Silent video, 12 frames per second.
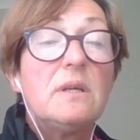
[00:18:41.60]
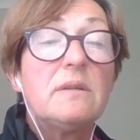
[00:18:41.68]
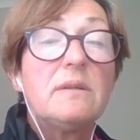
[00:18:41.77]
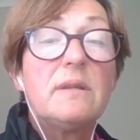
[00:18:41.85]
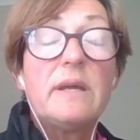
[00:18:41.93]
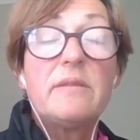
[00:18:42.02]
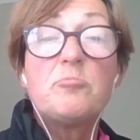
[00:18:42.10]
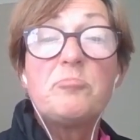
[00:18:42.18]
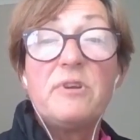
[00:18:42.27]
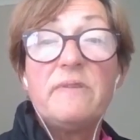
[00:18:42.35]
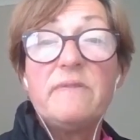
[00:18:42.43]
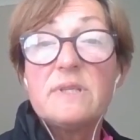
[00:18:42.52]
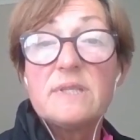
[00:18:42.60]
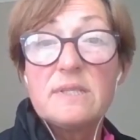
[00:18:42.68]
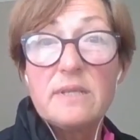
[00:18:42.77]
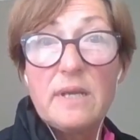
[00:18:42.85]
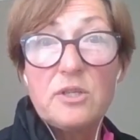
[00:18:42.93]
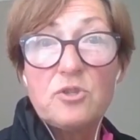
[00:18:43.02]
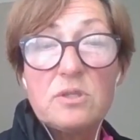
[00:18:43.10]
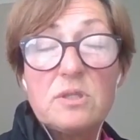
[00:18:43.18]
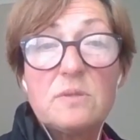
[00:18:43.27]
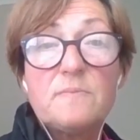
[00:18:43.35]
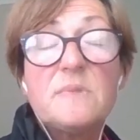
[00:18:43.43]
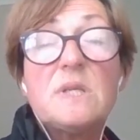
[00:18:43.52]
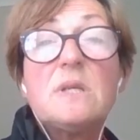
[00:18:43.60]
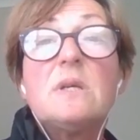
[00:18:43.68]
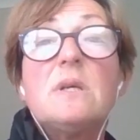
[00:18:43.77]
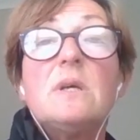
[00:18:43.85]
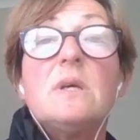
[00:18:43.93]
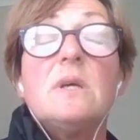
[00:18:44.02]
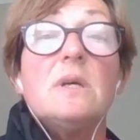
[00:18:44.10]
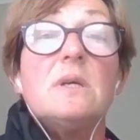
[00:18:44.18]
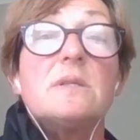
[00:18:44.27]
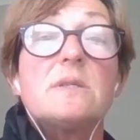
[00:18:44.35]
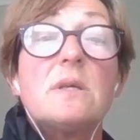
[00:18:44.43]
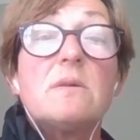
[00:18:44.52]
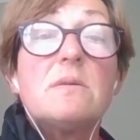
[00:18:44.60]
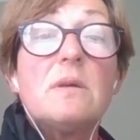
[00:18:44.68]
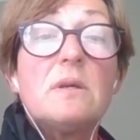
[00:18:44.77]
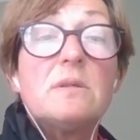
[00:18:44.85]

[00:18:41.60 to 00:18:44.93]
than the previous stages. So